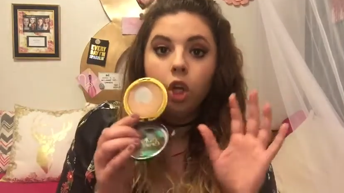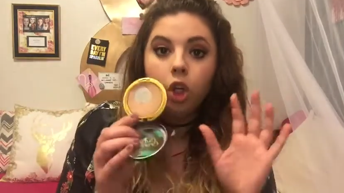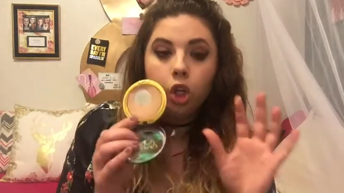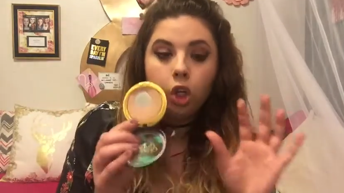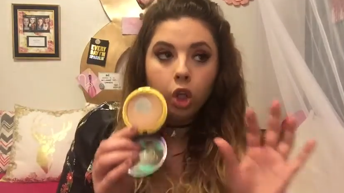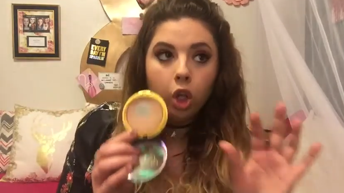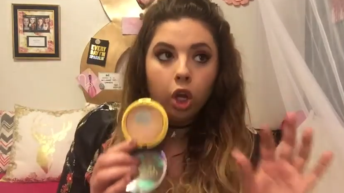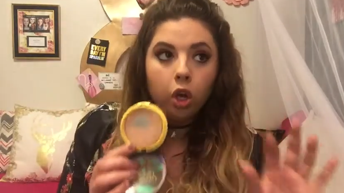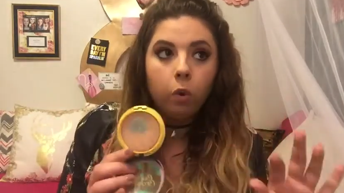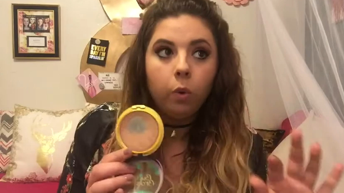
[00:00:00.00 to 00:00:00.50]

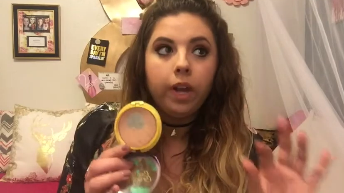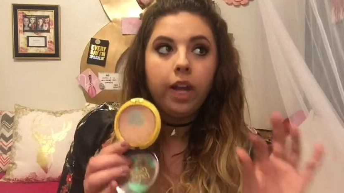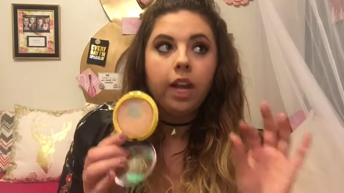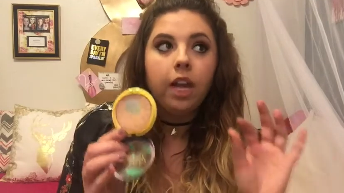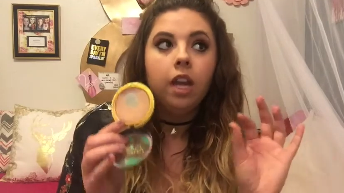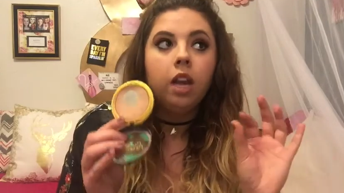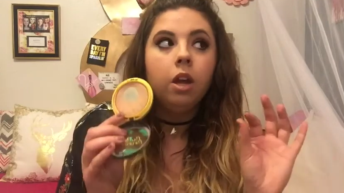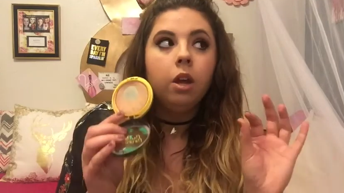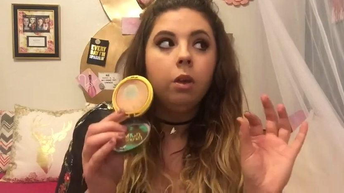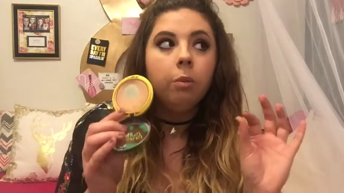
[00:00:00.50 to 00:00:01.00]

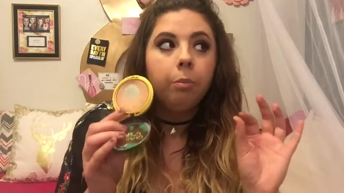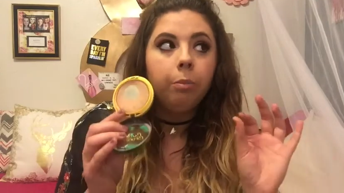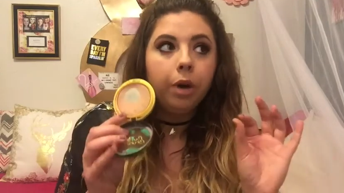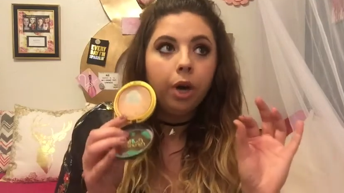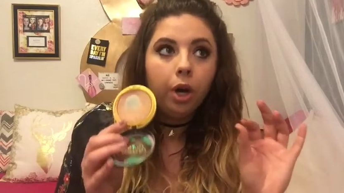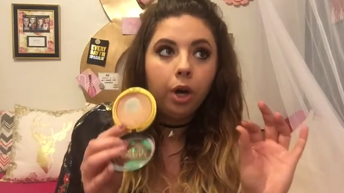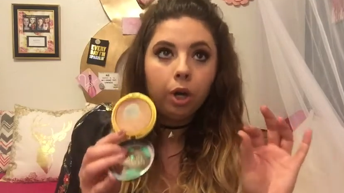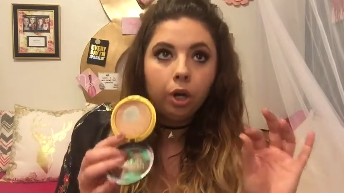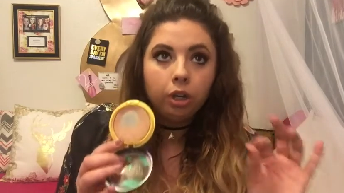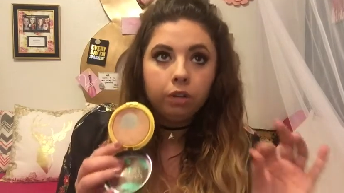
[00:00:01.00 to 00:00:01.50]
glowy,
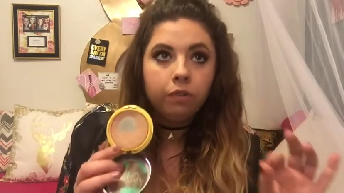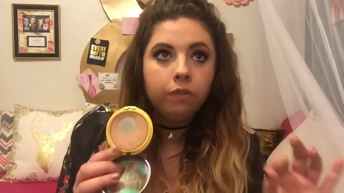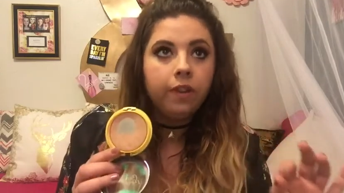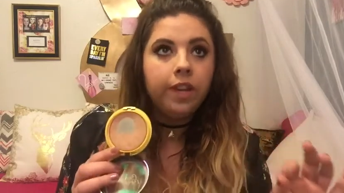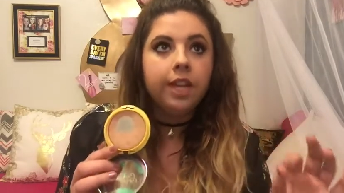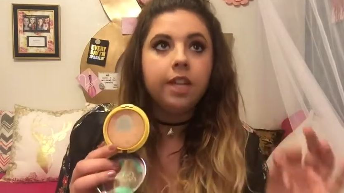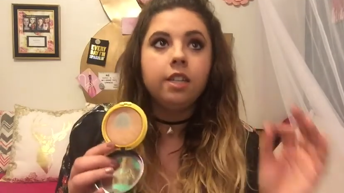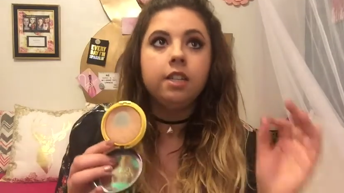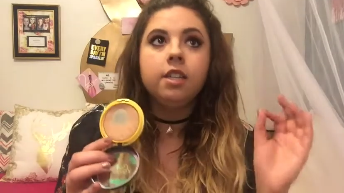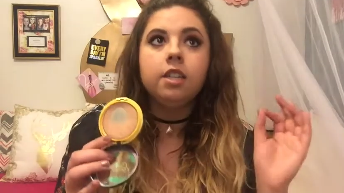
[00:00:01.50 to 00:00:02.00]

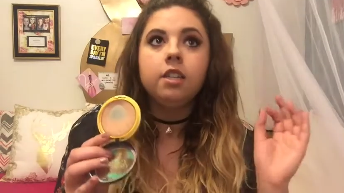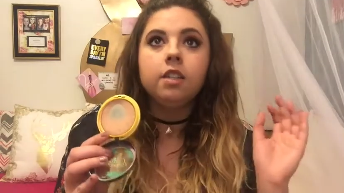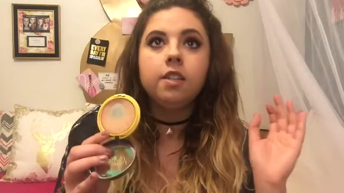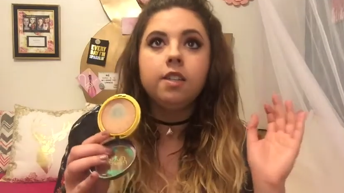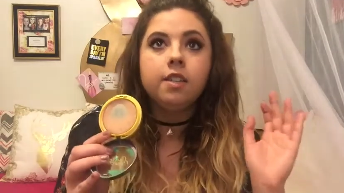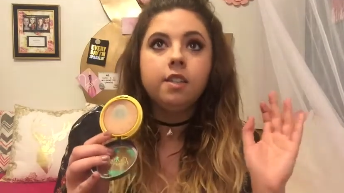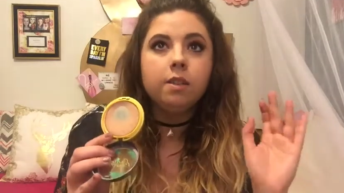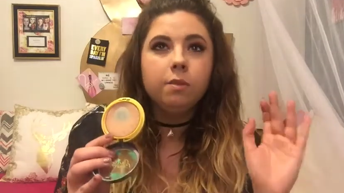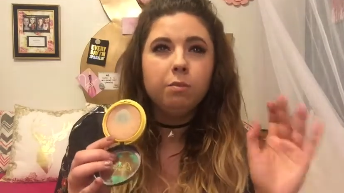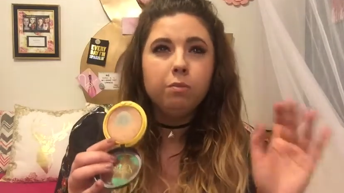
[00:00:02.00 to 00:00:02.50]
perfect,
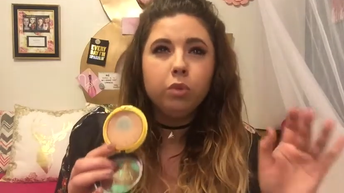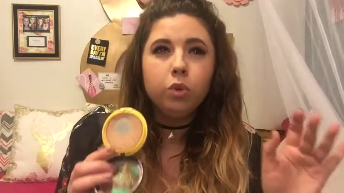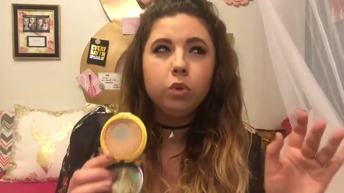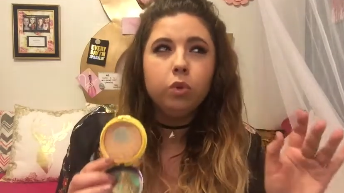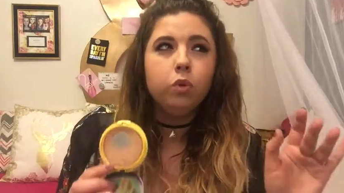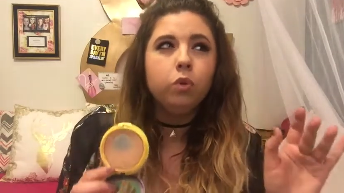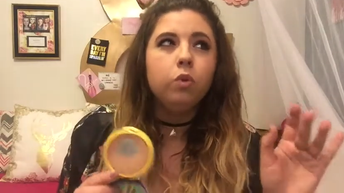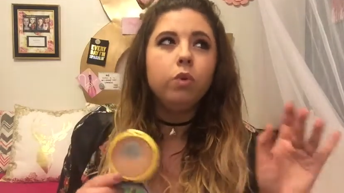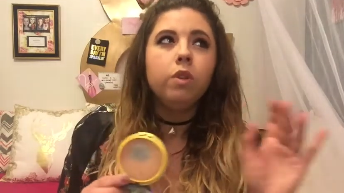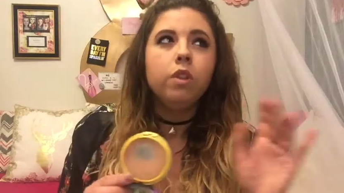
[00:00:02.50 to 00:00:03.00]

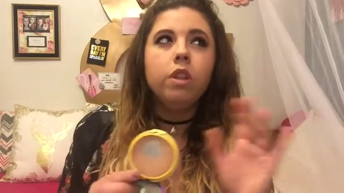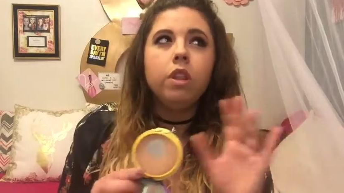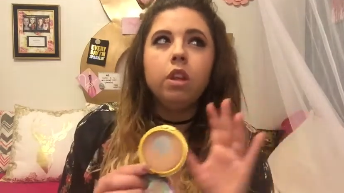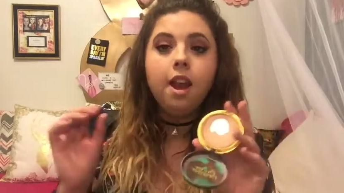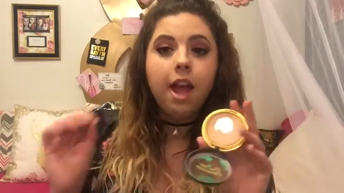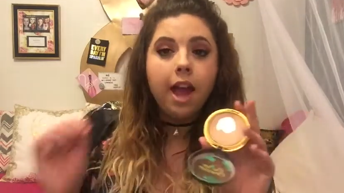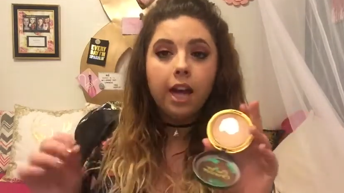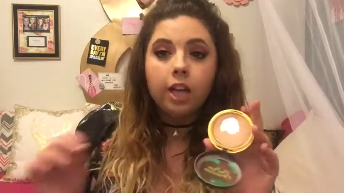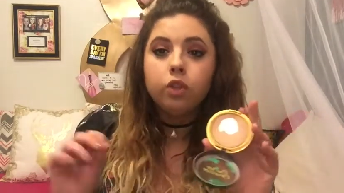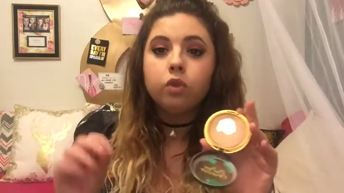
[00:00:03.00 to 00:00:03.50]
smooth,
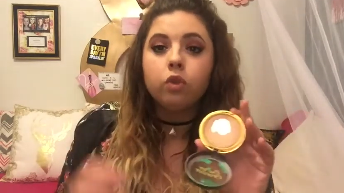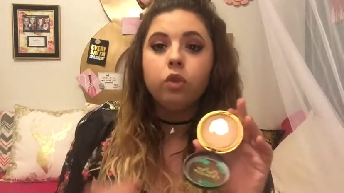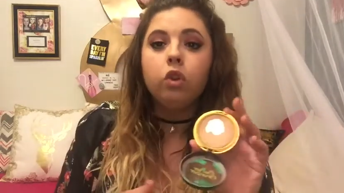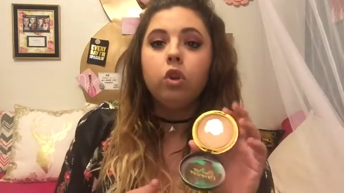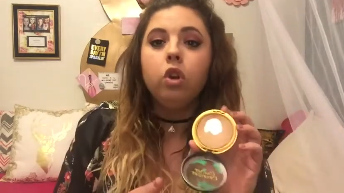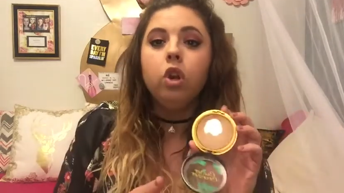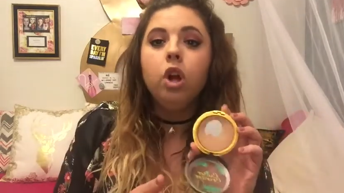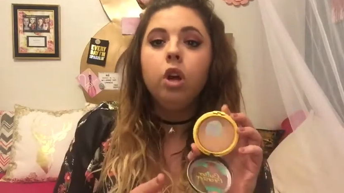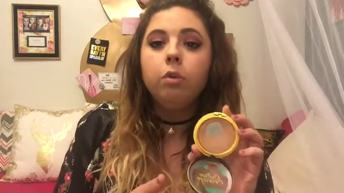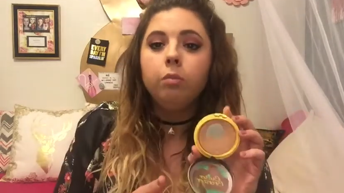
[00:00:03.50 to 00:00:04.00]

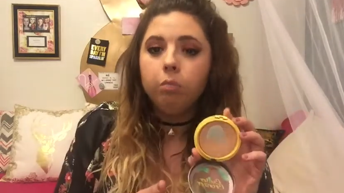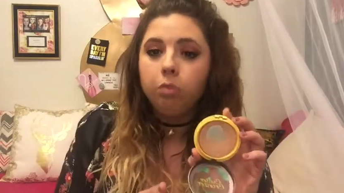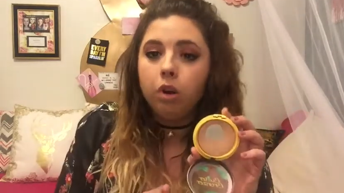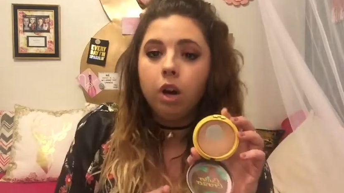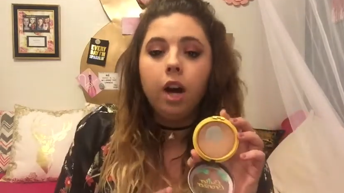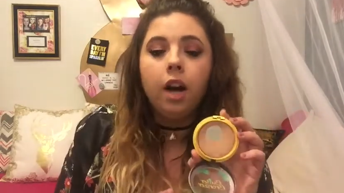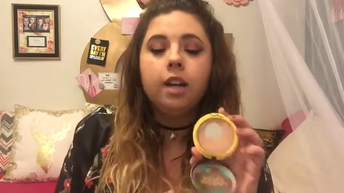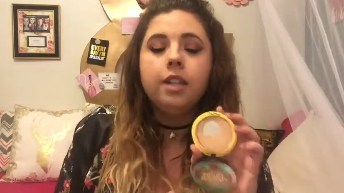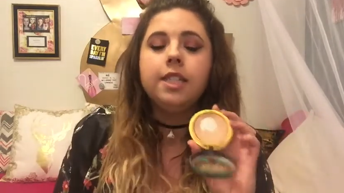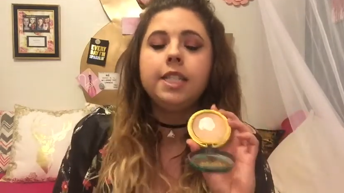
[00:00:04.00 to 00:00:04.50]
natural
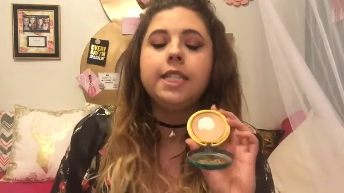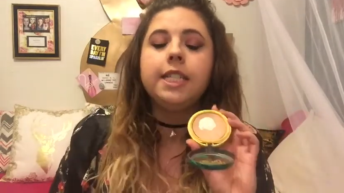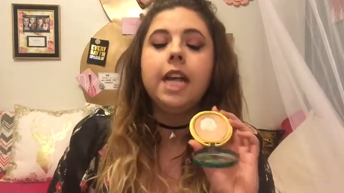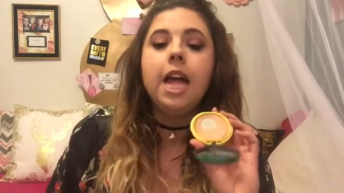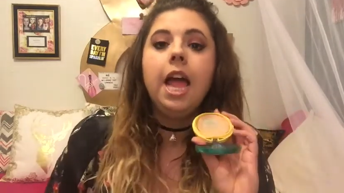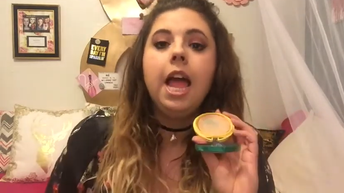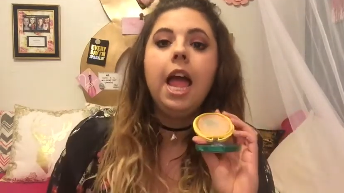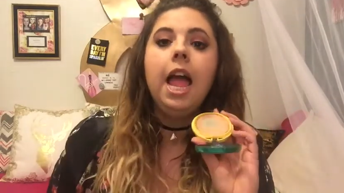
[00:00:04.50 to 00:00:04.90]
bronze